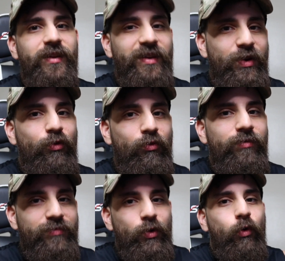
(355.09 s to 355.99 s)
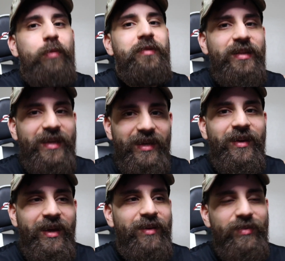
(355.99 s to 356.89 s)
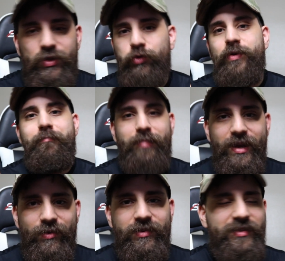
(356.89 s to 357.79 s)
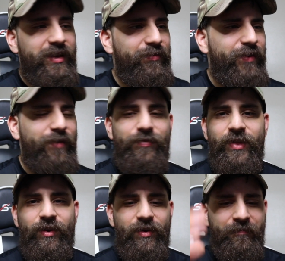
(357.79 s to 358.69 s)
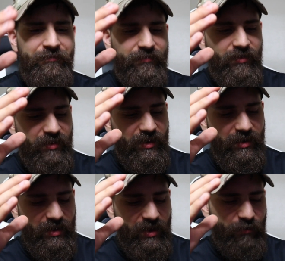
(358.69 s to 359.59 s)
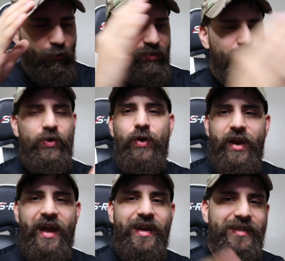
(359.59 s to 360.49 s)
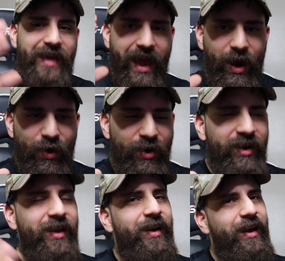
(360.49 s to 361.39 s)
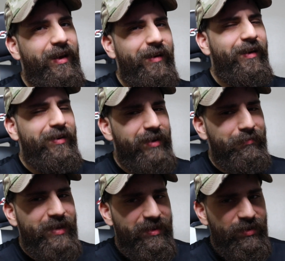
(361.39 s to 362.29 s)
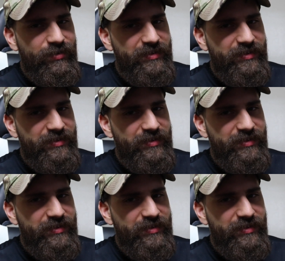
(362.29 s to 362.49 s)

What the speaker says: you know, normally trim beards. If what they're good at is hair, I'd be a little